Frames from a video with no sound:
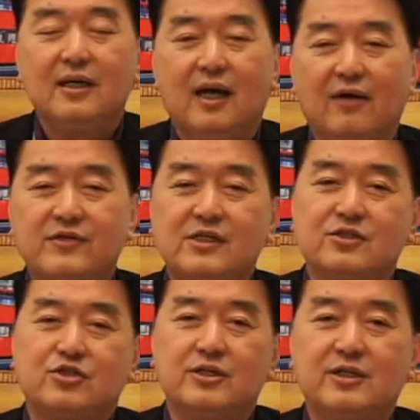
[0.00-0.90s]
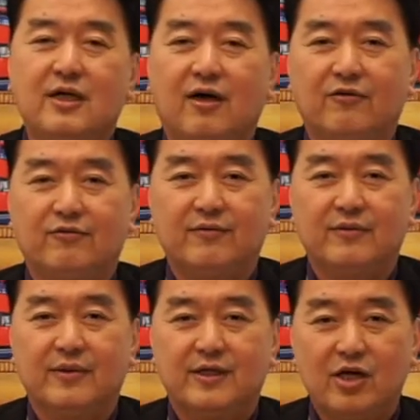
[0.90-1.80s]
After the journey of
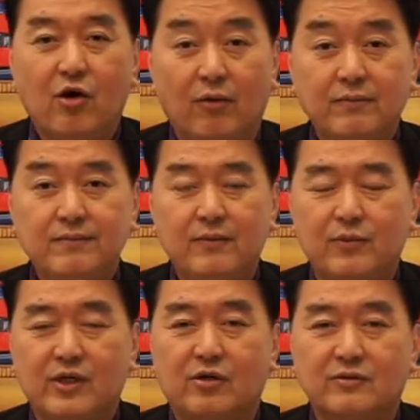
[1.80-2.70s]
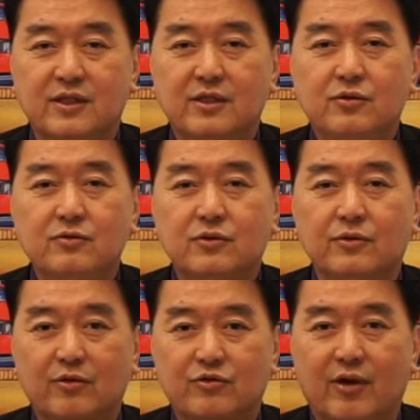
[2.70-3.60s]
Giethoorn, we continue
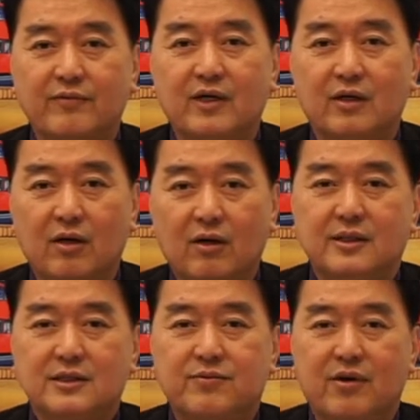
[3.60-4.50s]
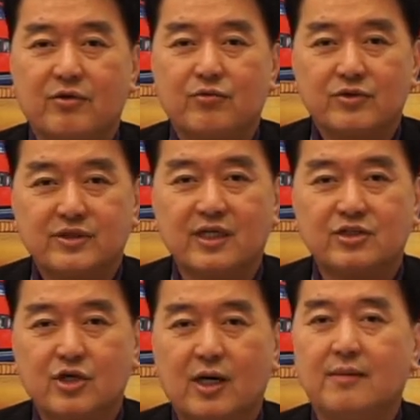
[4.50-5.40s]
to travel along these very rustic
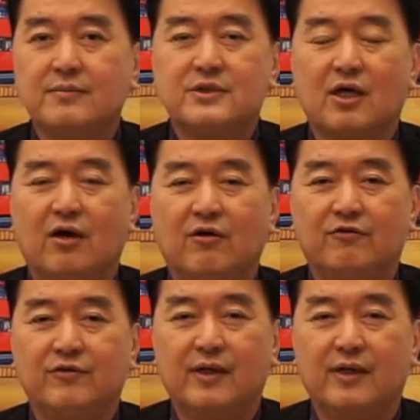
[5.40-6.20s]
charms of